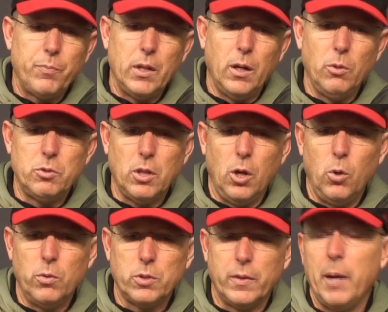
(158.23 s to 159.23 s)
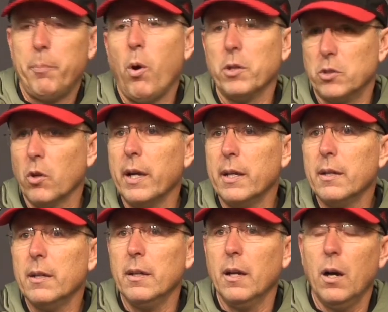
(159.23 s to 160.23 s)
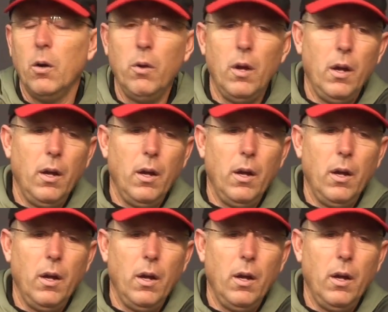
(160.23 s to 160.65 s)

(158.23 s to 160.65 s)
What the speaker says: You know, so that part's great, you know.